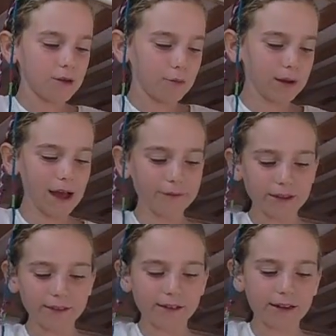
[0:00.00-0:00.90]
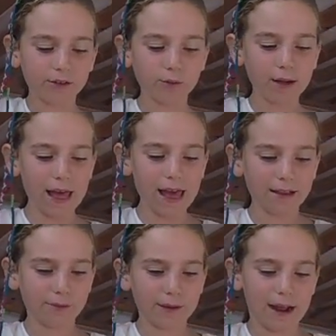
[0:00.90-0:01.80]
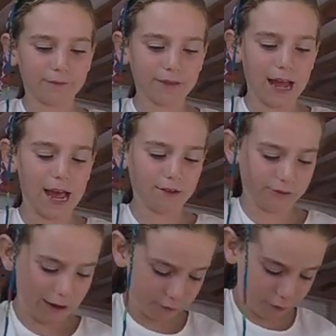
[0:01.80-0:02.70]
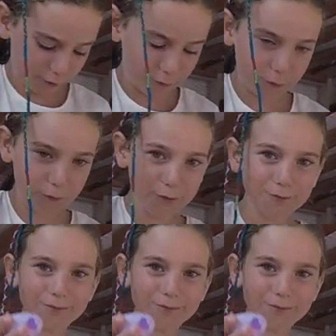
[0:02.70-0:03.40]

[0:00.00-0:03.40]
we have these little eggs we have to hatch out of. Ooh.